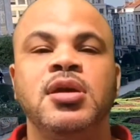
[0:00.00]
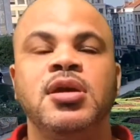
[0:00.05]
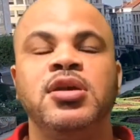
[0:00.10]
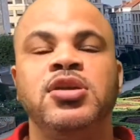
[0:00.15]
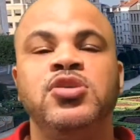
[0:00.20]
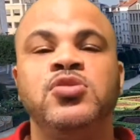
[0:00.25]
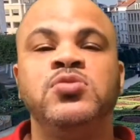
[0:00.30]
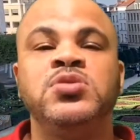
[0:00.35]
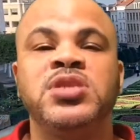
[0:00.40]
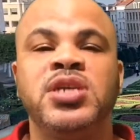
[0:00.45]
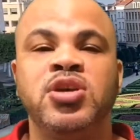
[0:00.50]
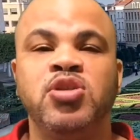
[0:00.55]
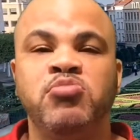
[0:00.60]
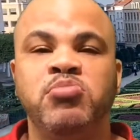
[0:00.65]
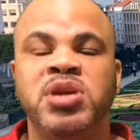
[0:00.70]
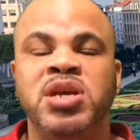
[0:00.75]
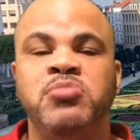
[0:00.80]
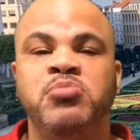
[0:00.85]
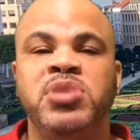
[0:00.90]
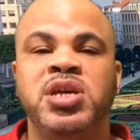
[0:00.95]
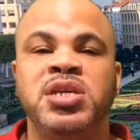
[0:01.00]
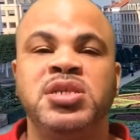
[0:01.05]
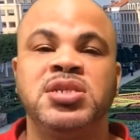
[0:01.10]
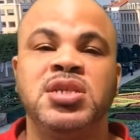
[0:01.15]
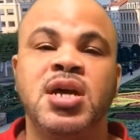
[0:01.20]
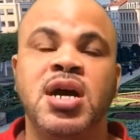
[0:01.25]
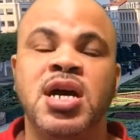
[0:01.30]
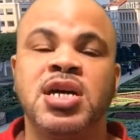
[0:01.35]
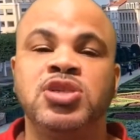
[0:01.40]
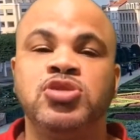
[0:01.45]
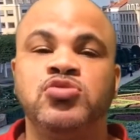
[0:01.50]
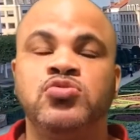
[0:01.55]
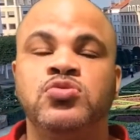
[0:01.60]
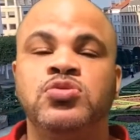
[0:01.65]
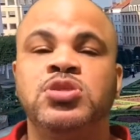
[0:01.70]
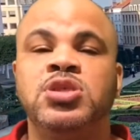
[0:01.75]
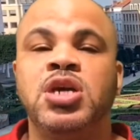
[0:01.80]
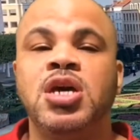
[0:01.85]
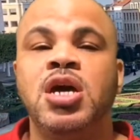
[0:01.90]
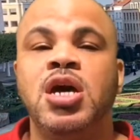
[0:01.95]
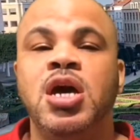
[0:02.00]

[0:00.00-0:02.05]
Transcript: use Airbnbs and hostels.